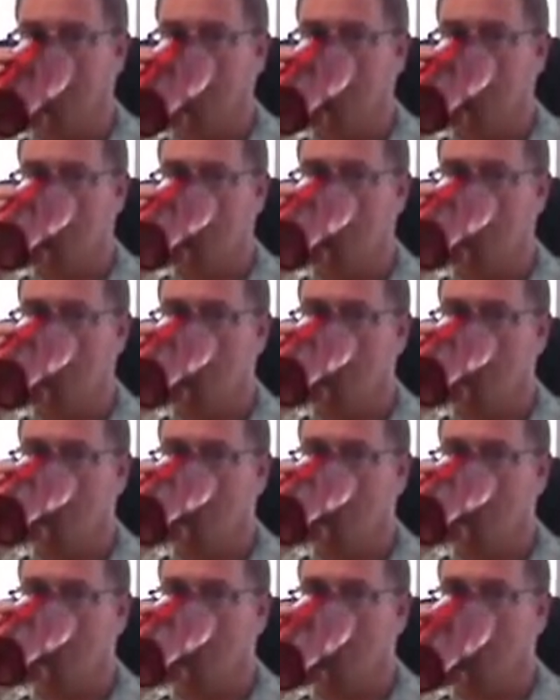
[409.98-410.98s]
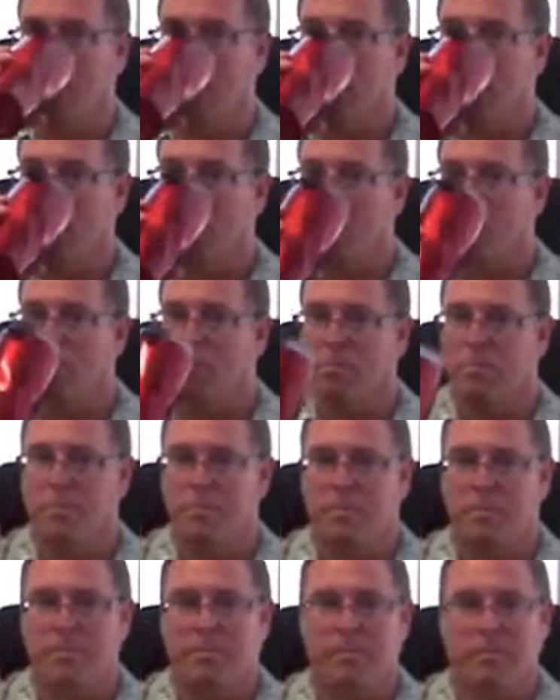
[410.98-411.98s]

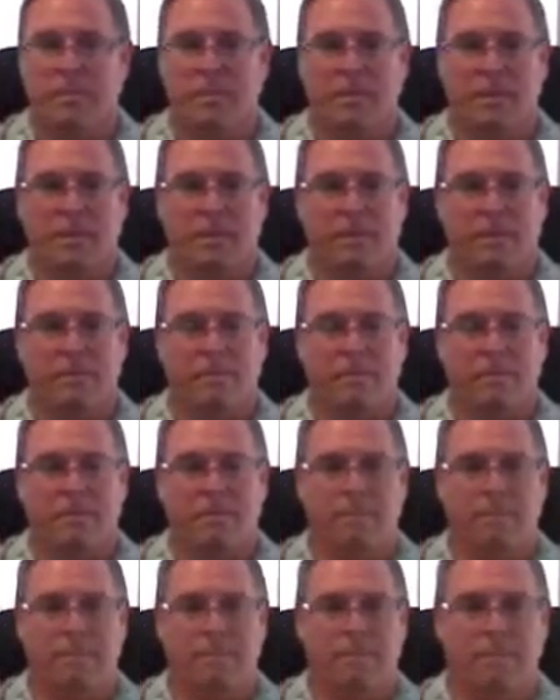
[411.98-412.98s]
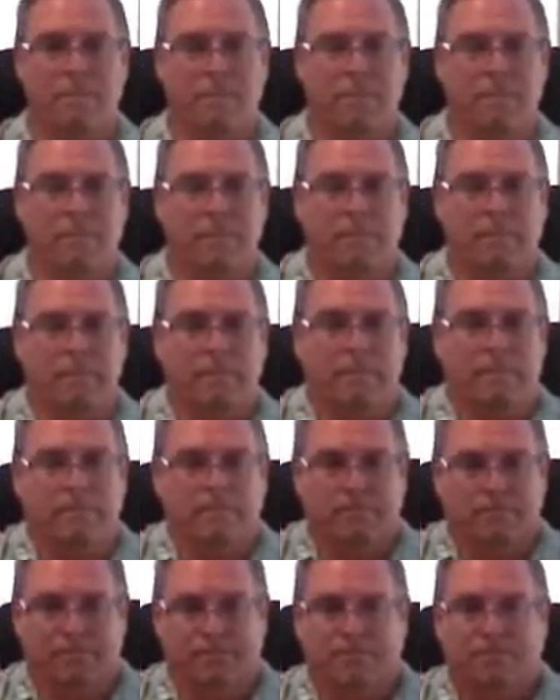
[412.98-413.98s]

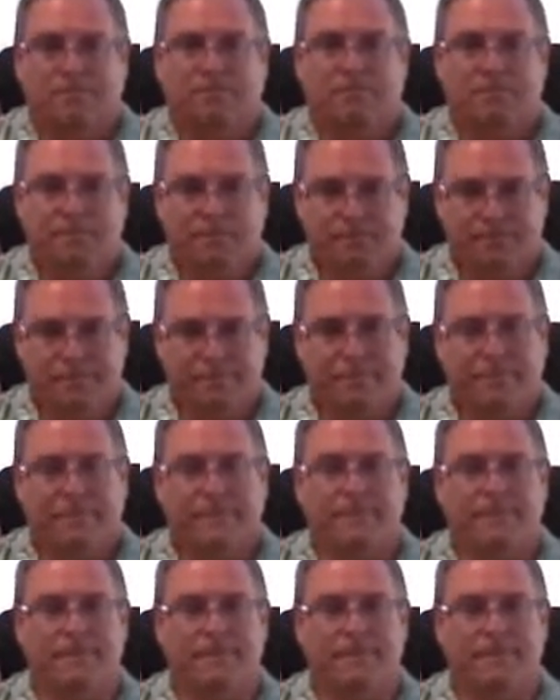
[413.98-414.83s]
(not speaking)